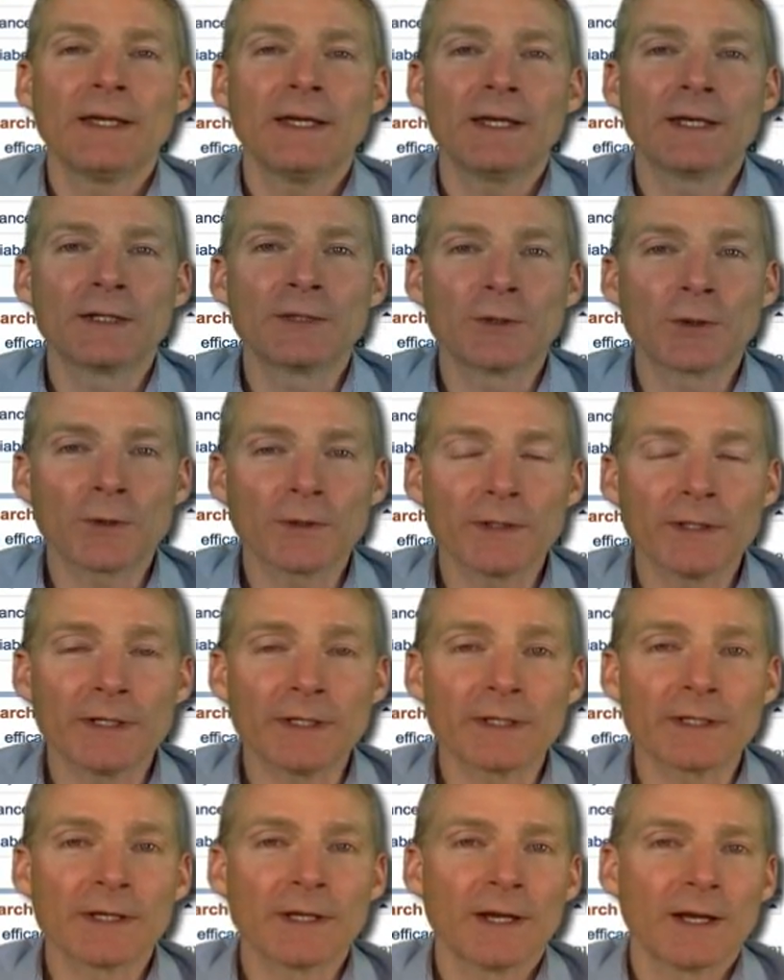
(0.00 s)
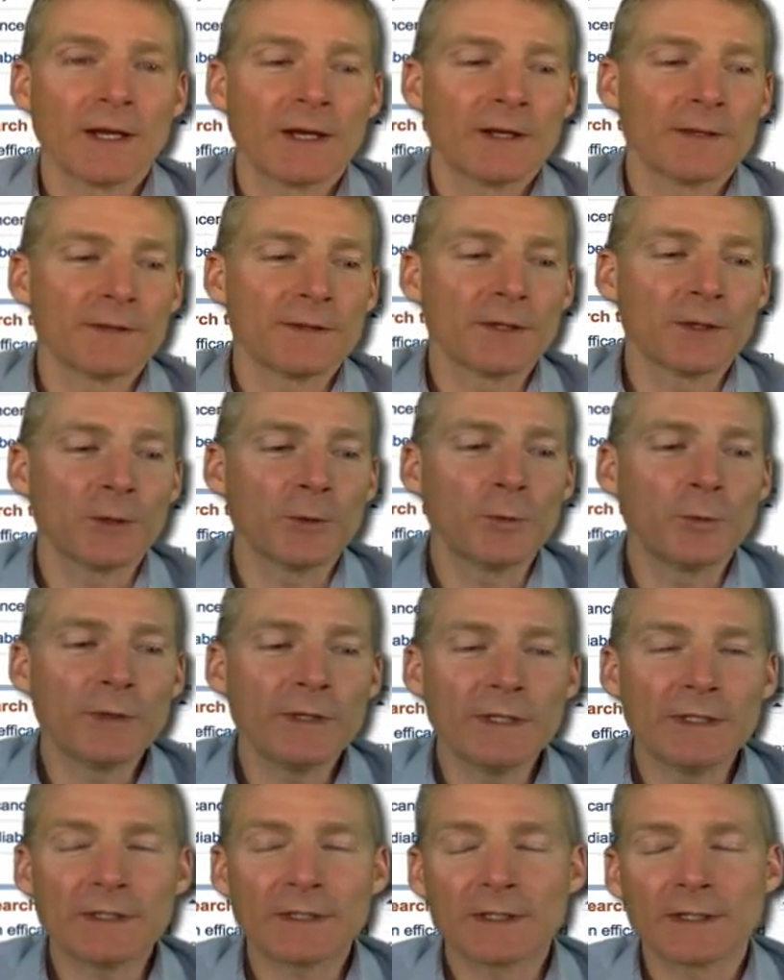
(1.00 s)
ignoring the
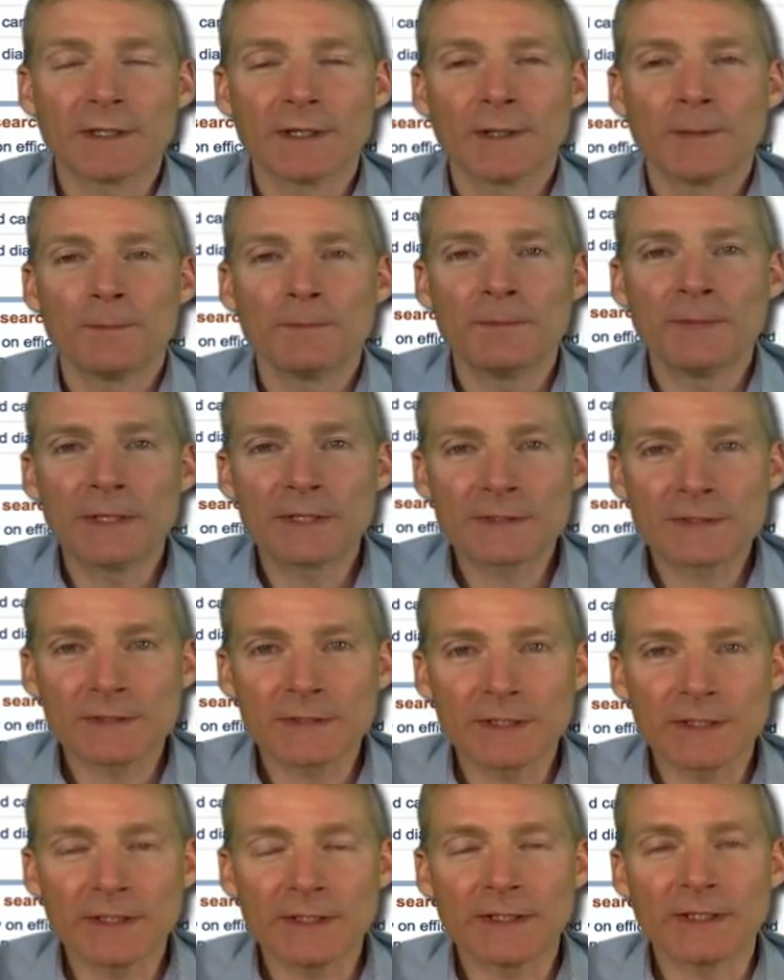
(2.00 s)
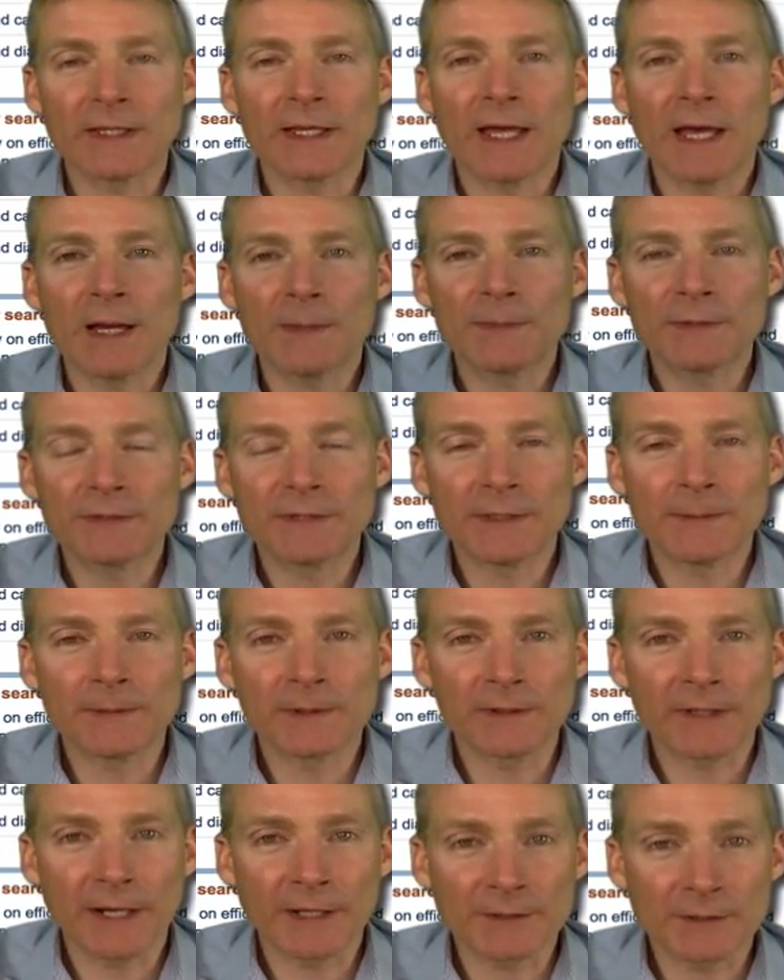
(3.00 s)
weak, misleading
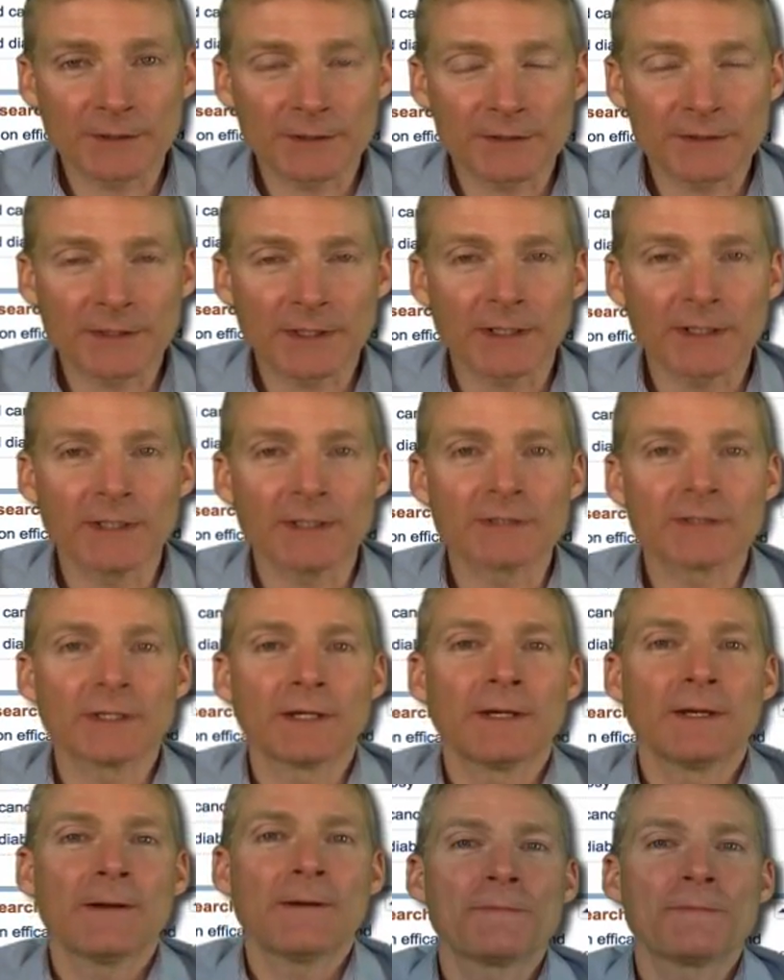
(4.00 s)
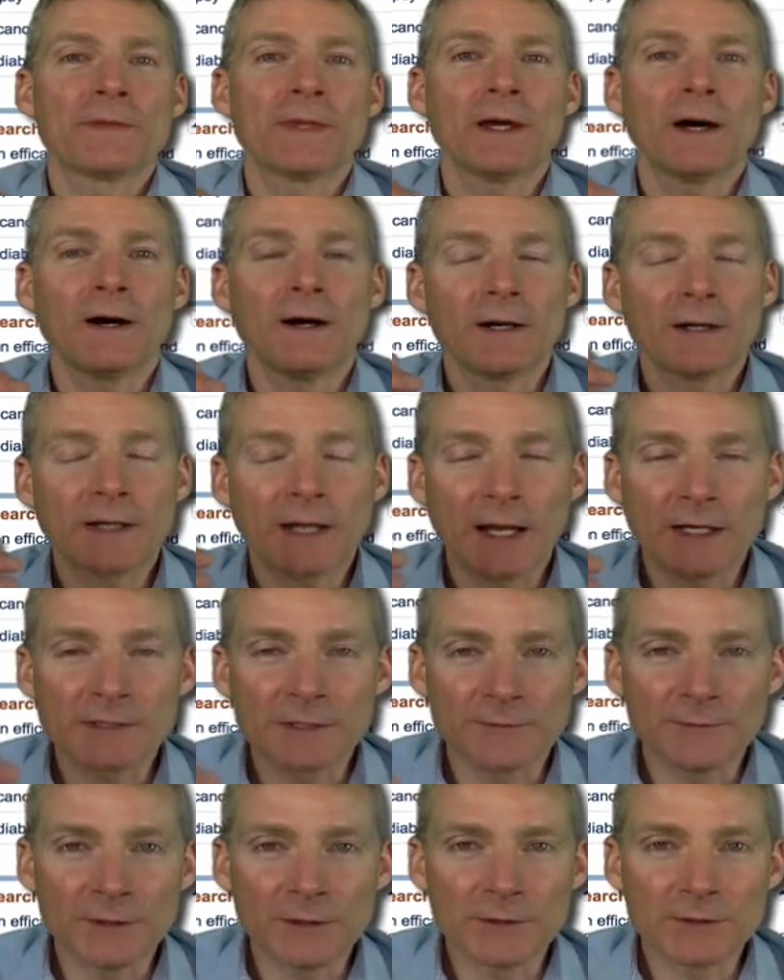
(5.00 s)
epidemiological studies that all
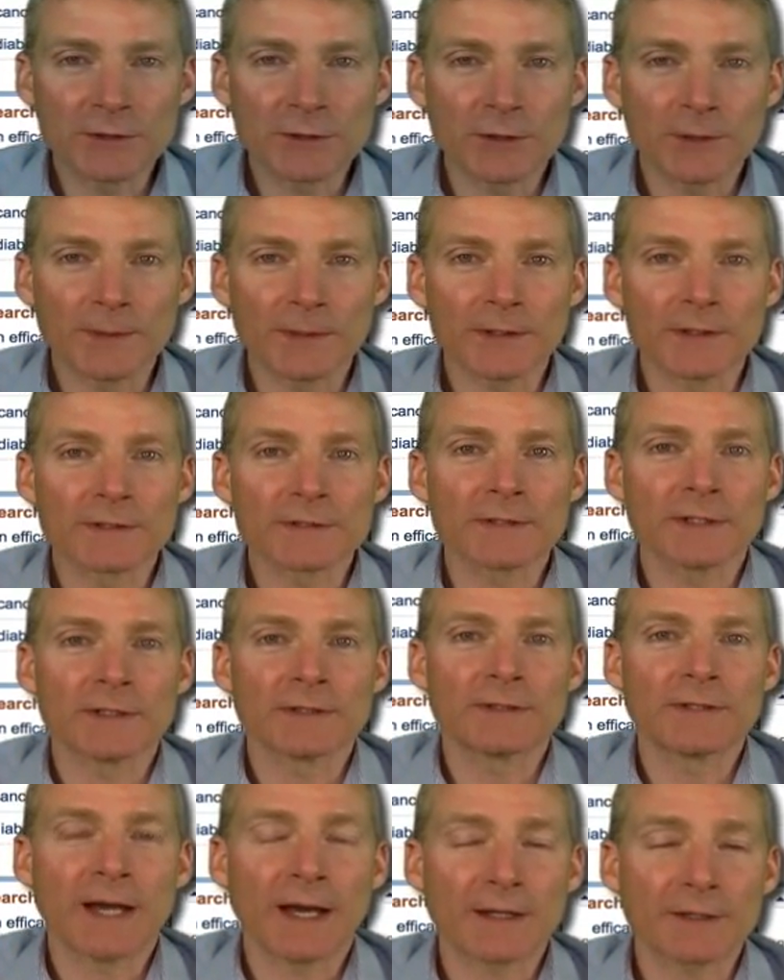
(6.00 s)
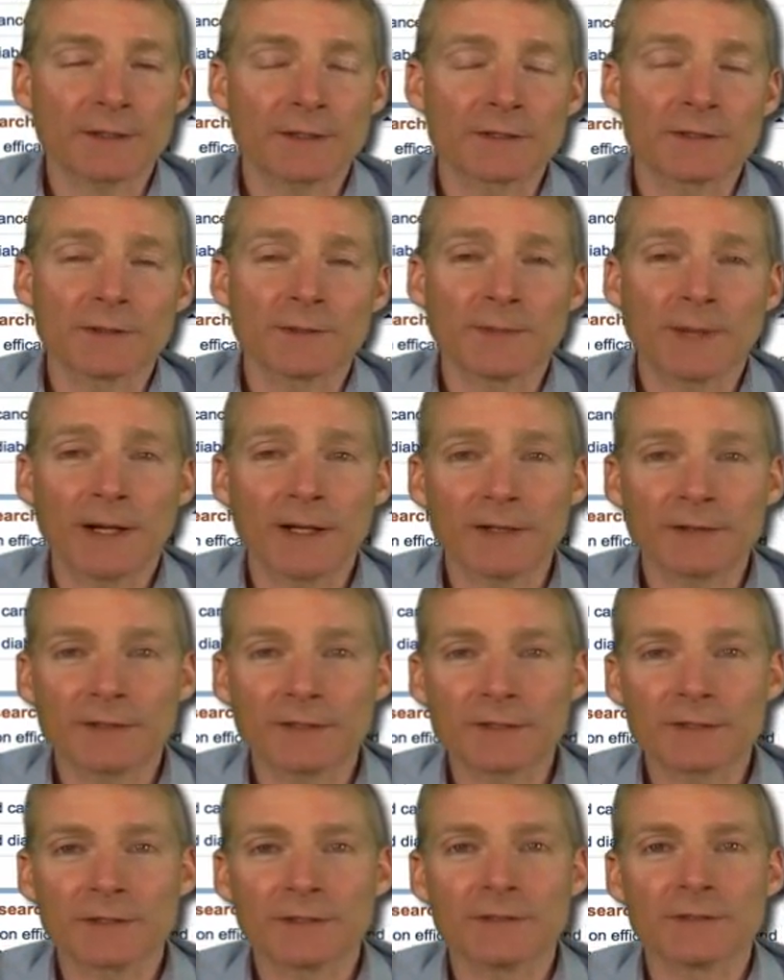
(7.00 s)
kinds of YouTubers and doctors and
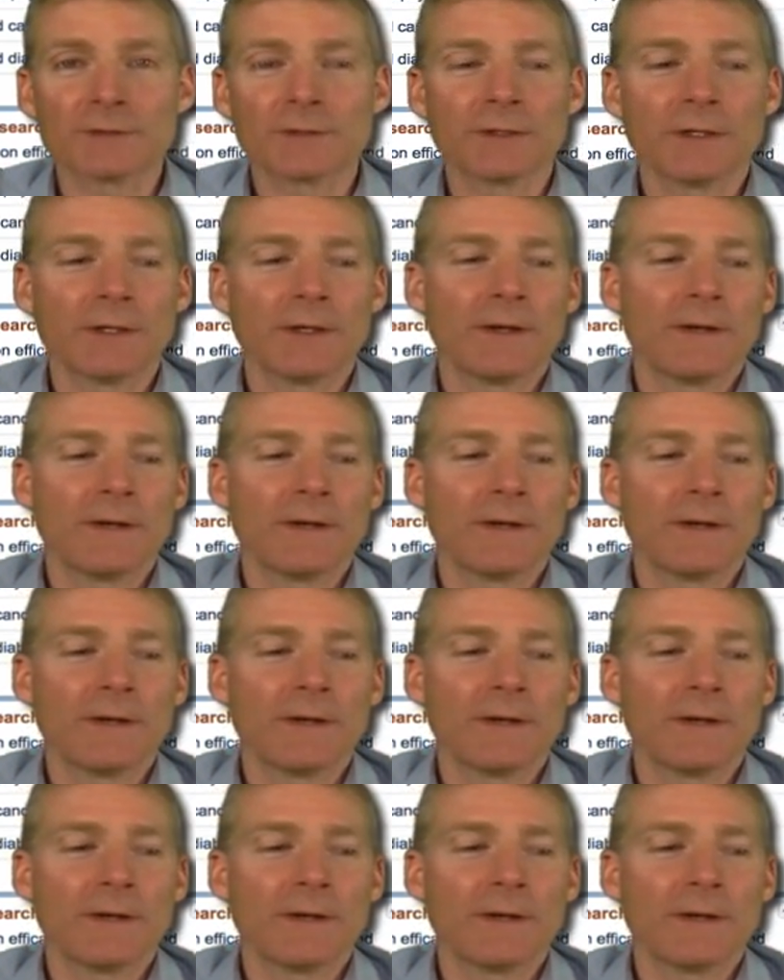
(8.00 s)
politicians